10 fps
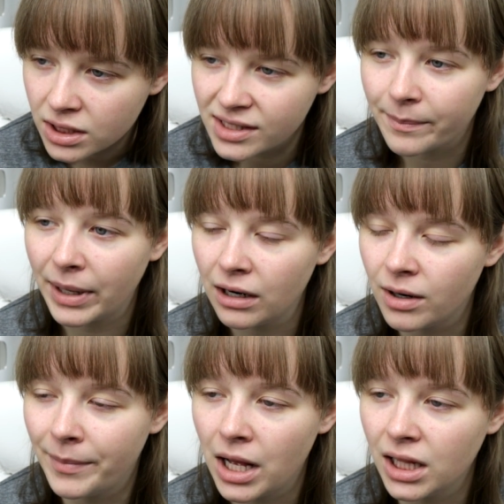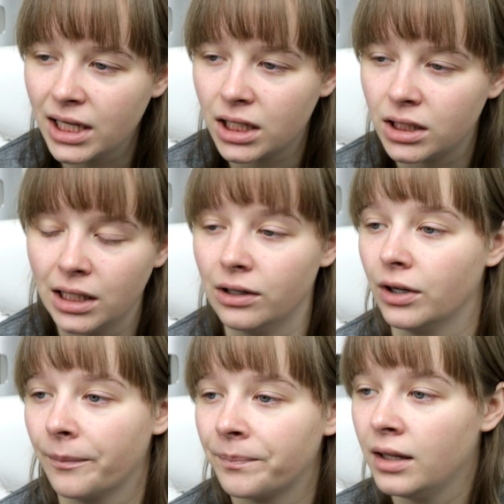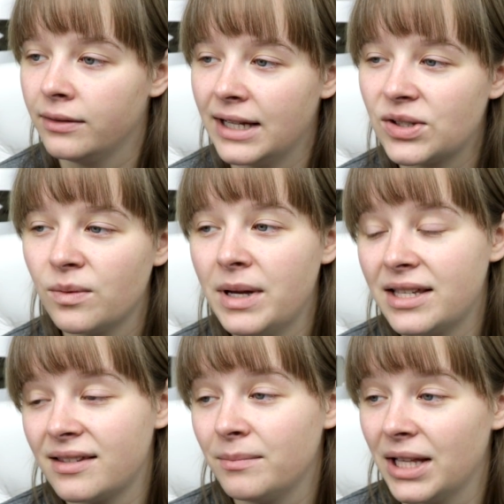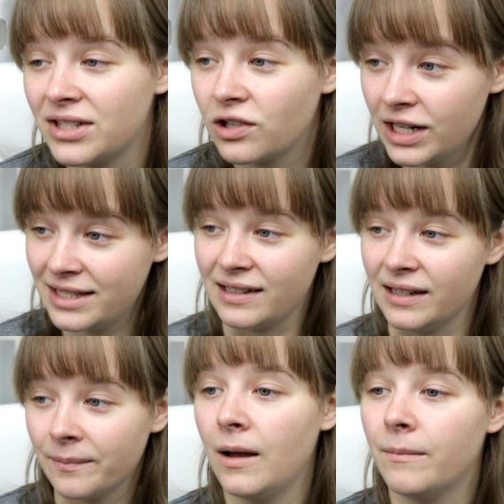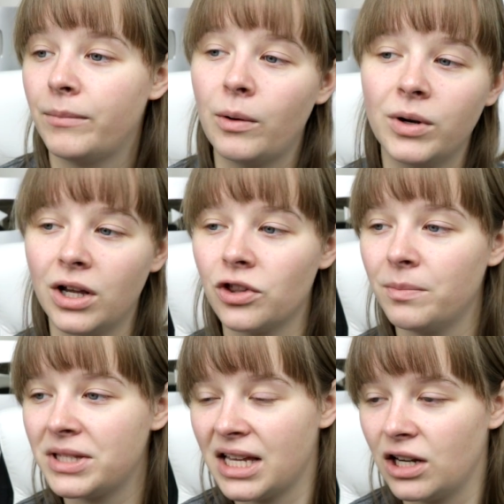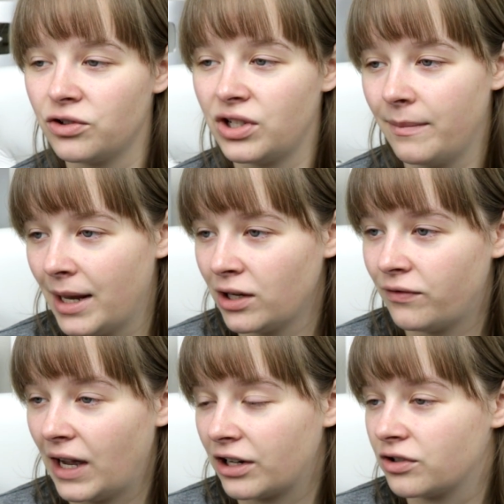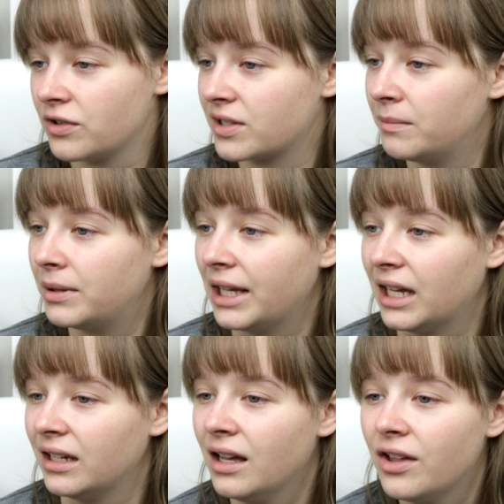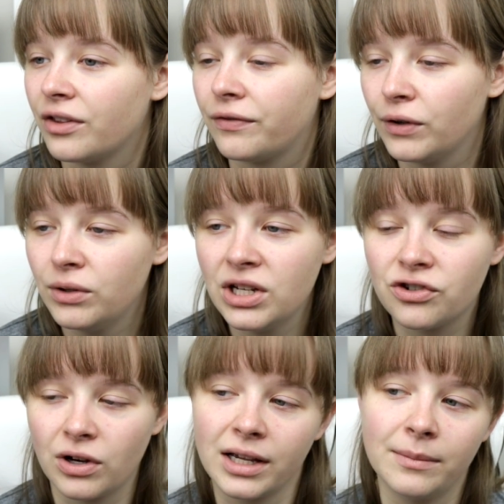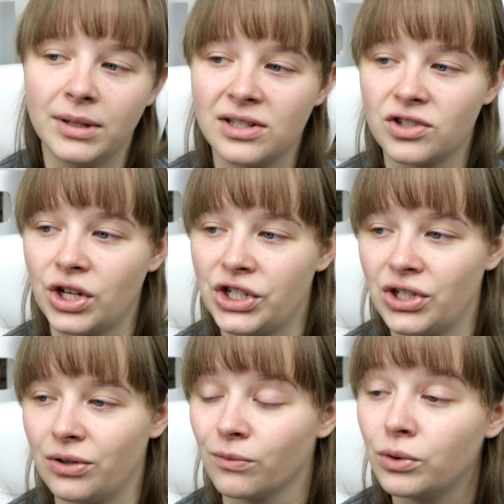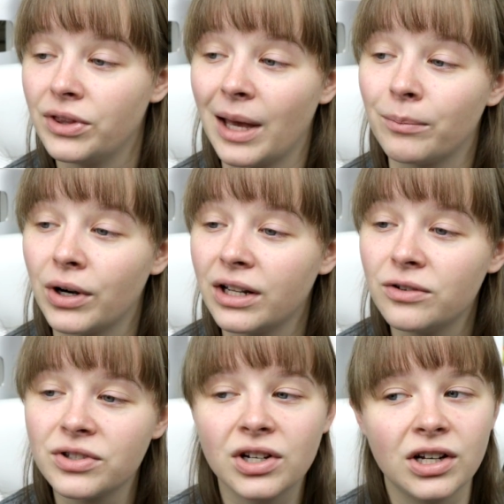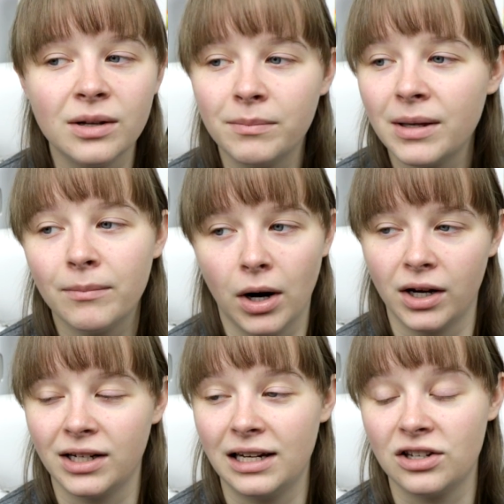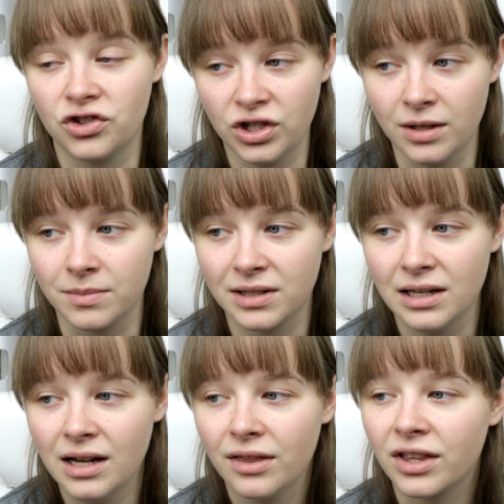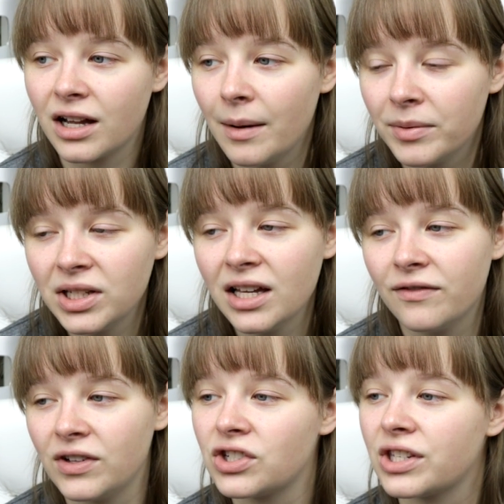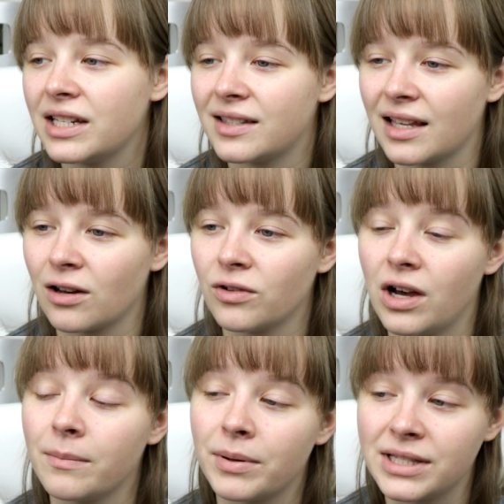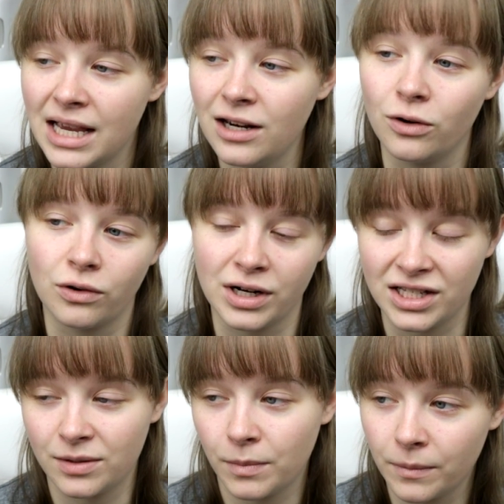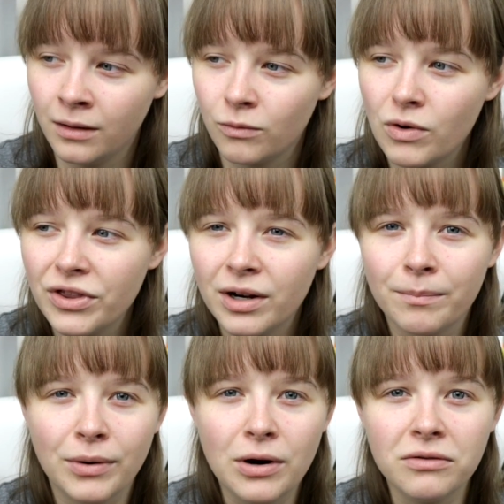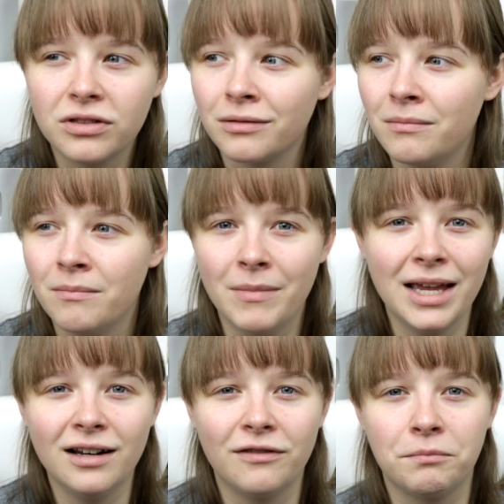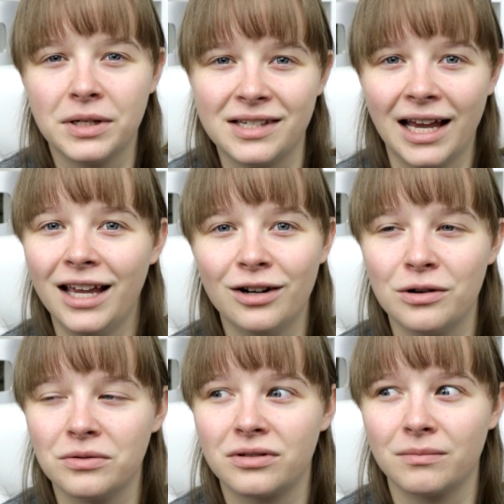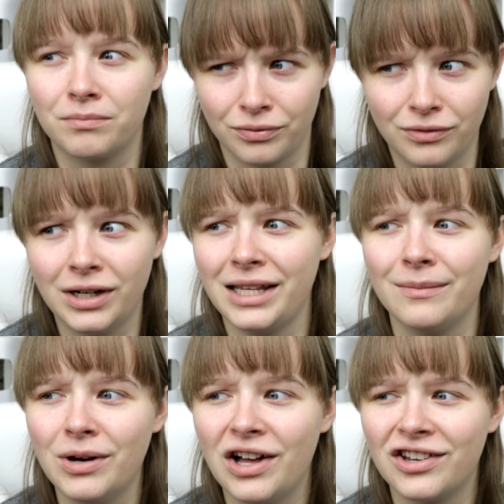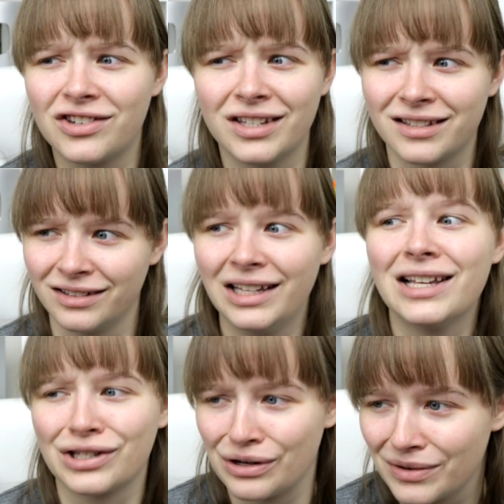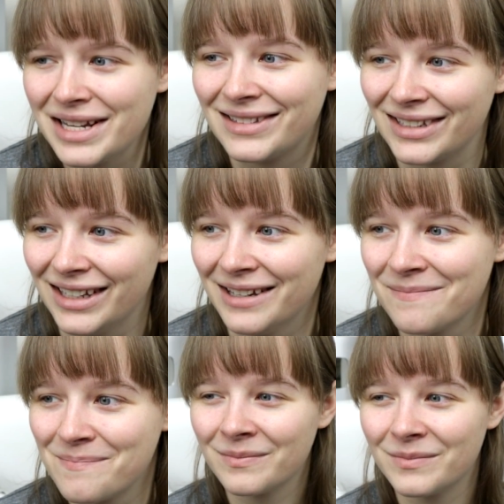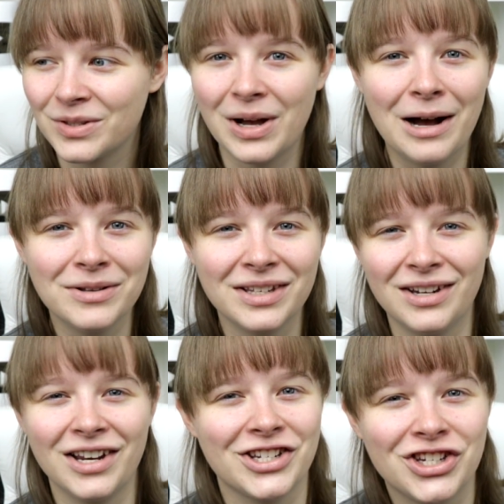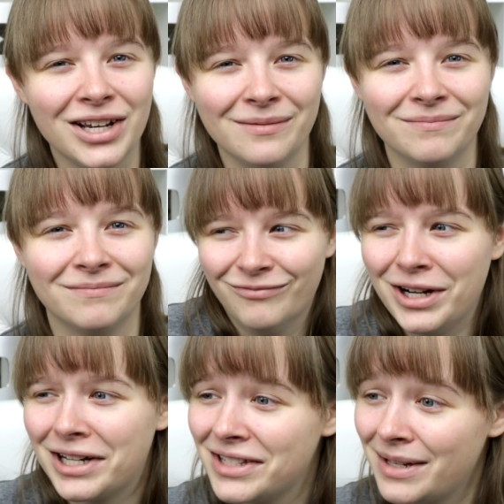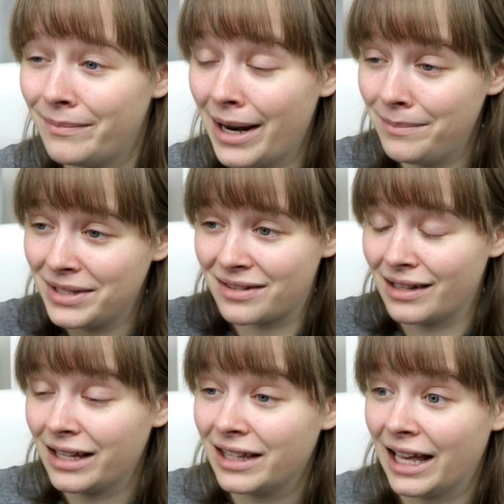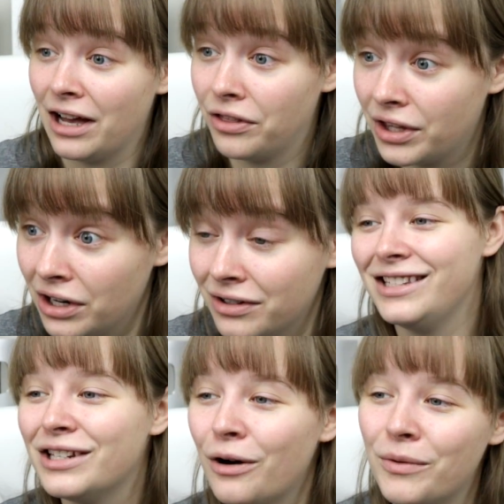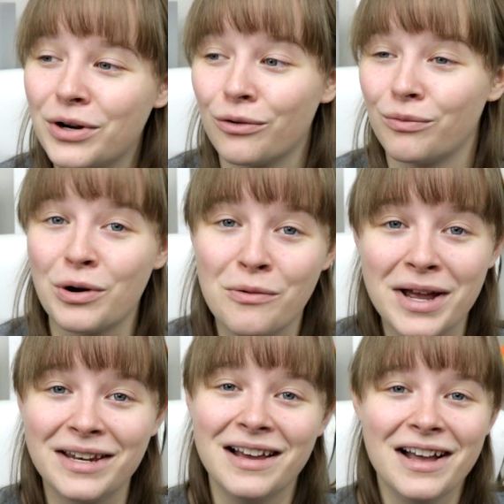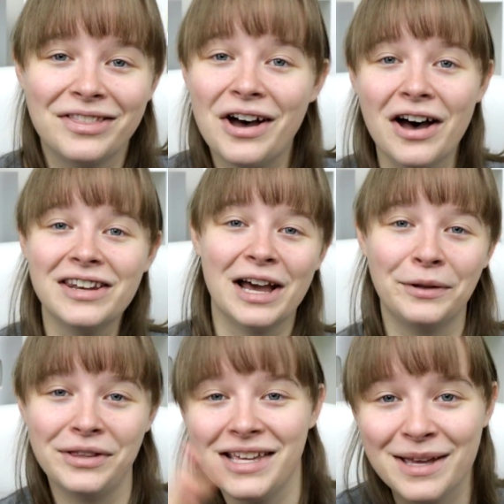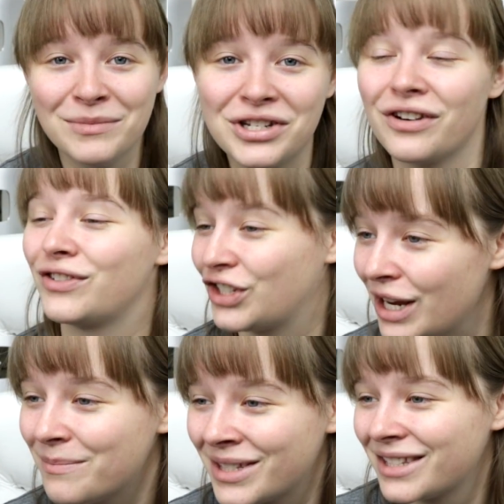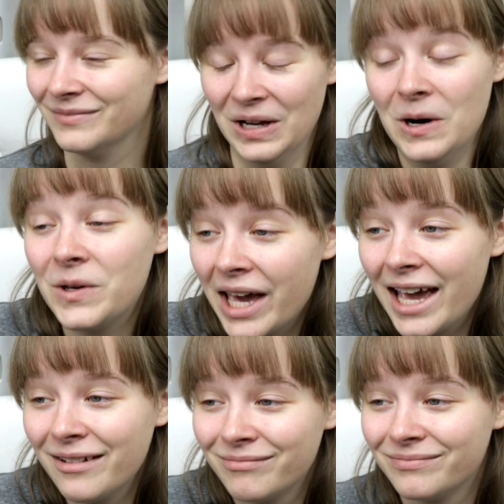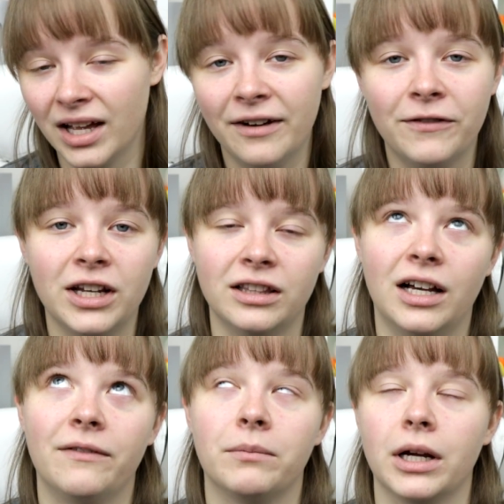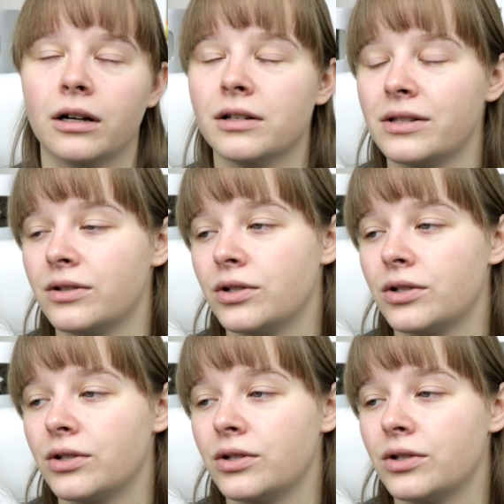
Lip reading: Is it parabolic? I don't know. That's what makes them less greasy. But when other potato chip manufacturers complained, the Food and Drug Administration ruled that Pringles couldn't be marketed as chips. The company eventually settled on potato crisp. Well, they're both made of potatoes, pretty much, just less greasy. So how is it not a chip? What, because it might be slightly healthier? You don't want to ruin the unhealthy image of chips? Okay. I freaking love Pringles,